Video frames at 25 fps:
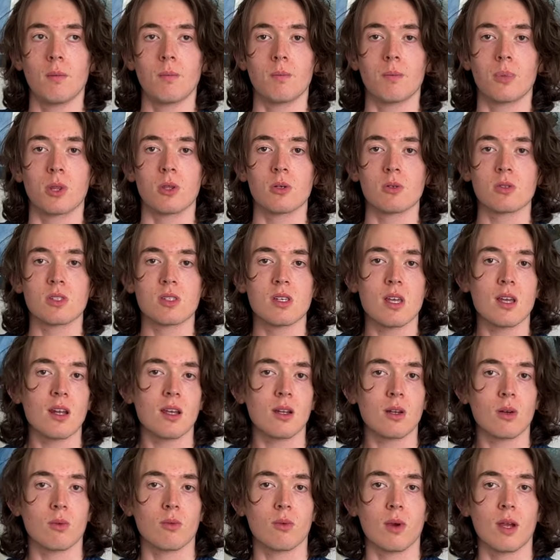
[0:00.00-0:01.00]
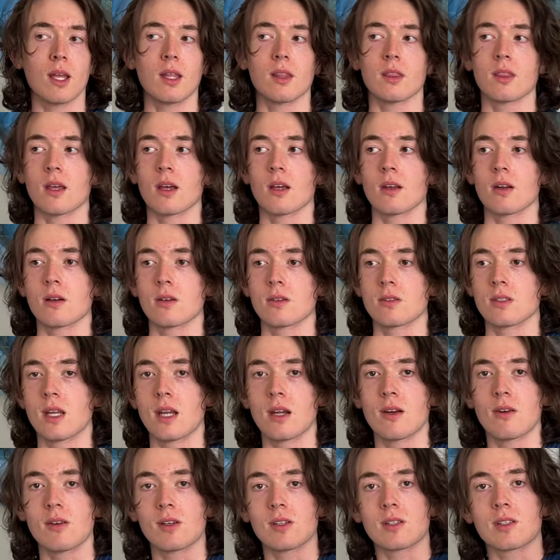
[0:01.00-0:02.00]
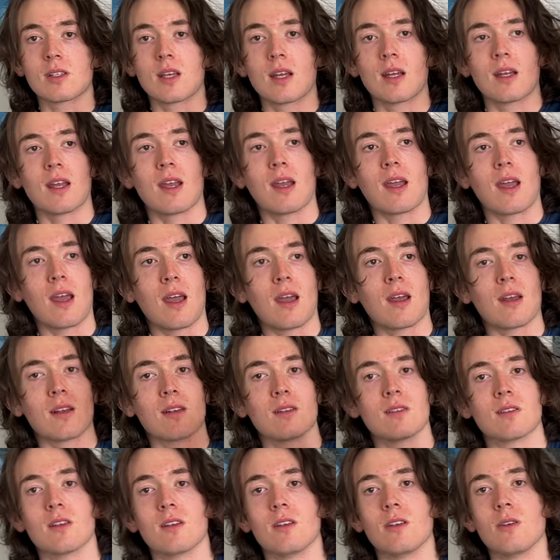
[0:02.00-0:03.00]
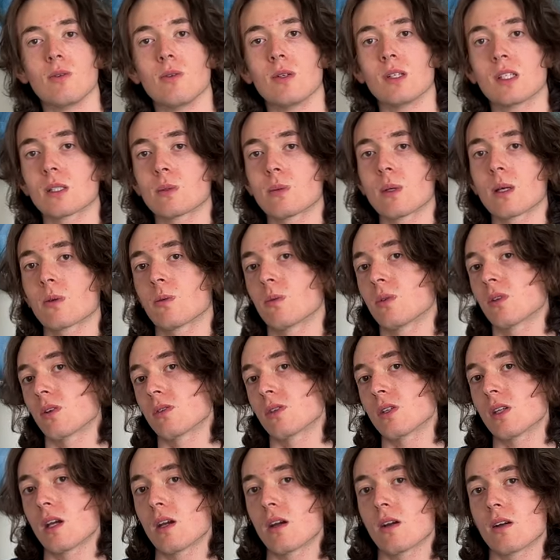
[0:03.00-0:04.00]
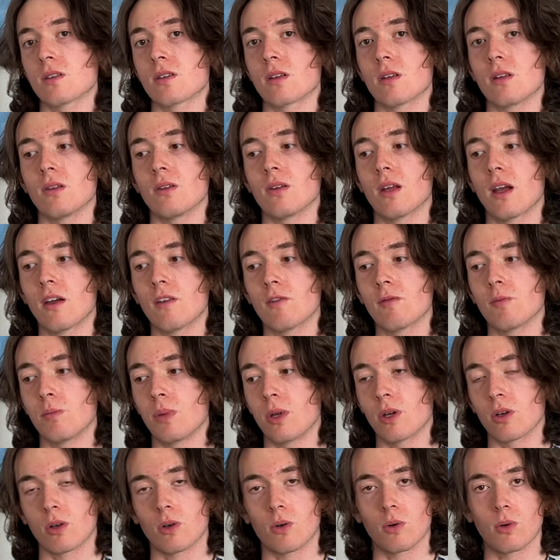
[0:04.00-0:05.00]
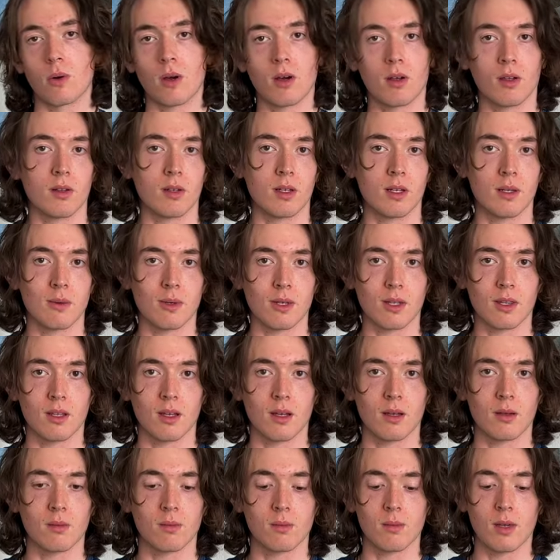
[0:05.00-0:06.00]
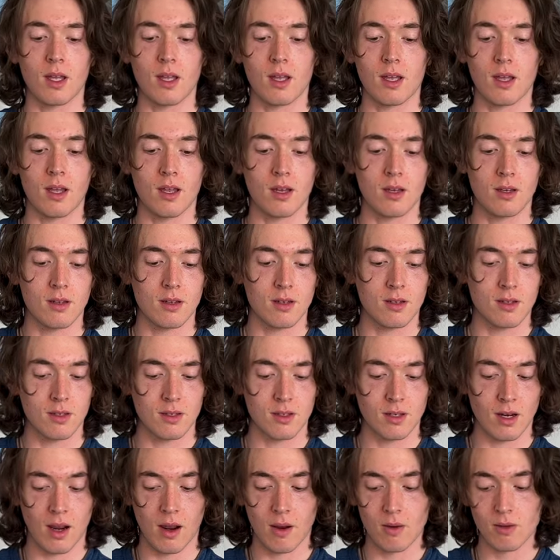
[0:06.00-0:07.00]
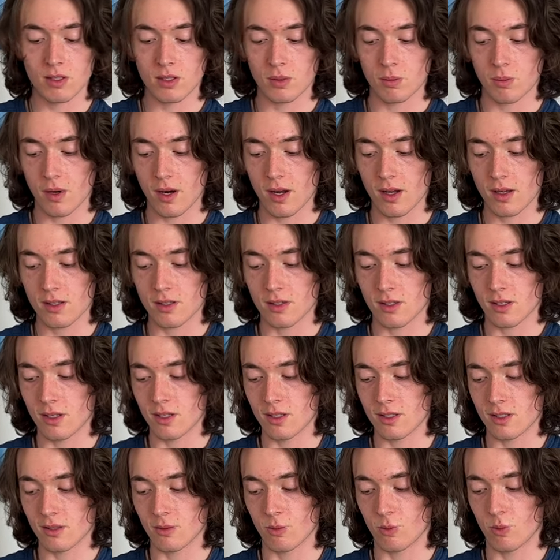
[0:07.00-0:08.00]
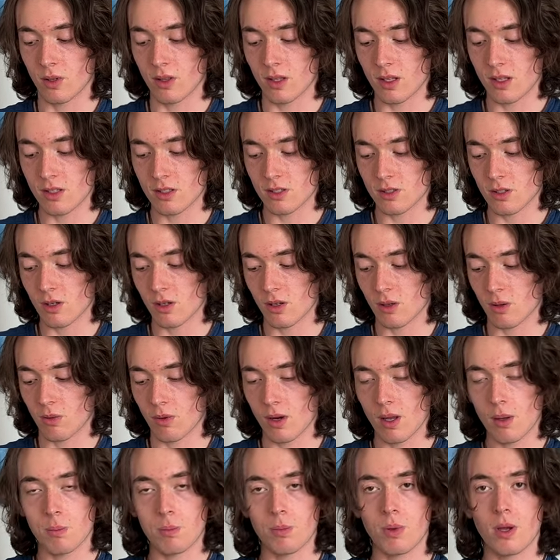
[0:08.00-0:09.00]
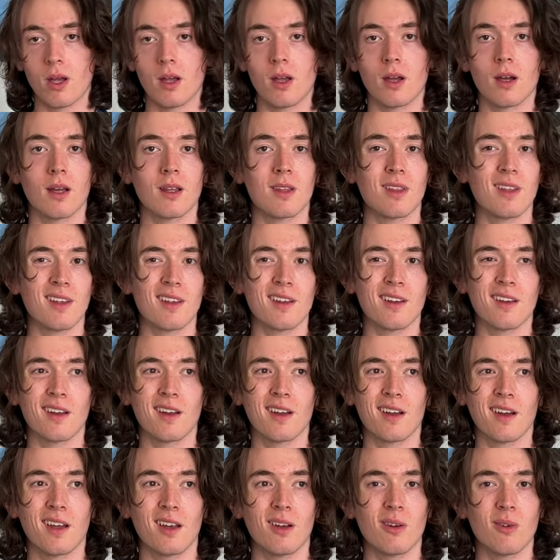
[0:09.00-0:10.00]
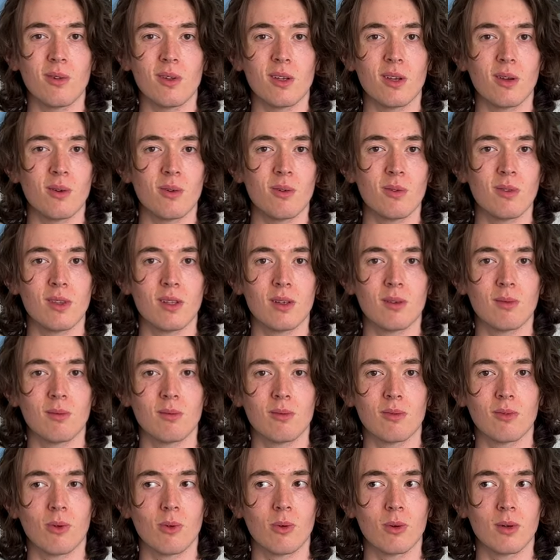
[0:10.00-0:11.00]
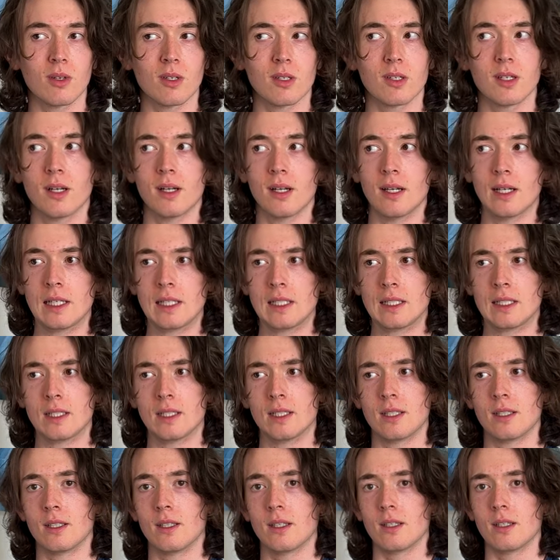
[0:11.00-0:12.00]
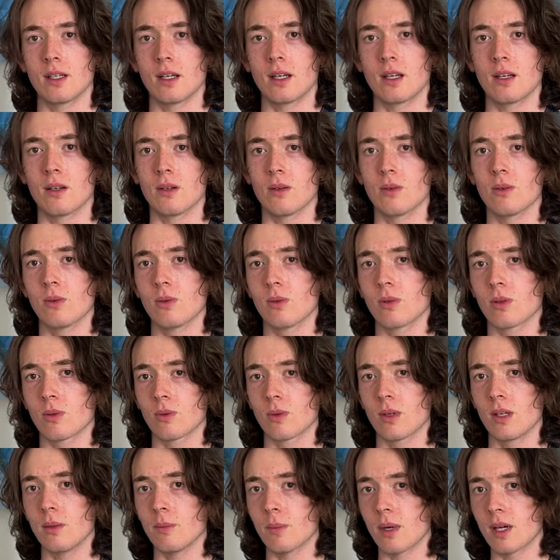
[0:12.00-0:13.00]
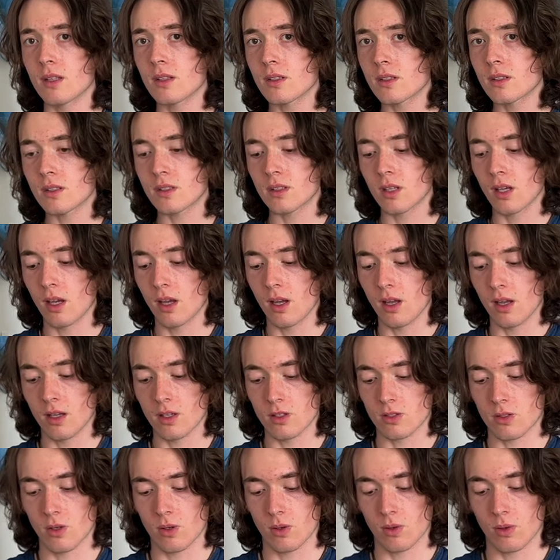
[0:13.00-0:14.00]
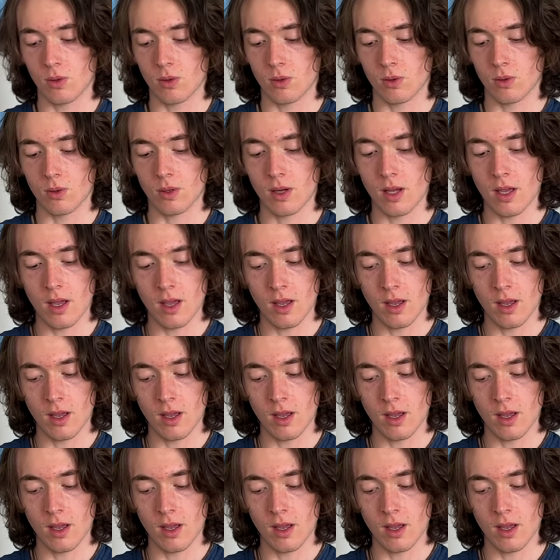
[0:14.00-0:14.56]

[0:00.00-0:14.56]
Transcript: but they're set at a rate that Arc'teryx kind of has, and you would expect with Arc'teryx that you'd have better quality with them. And I was surprised because when these started to rip, I think I'd only owned them for, I don't know, three months. So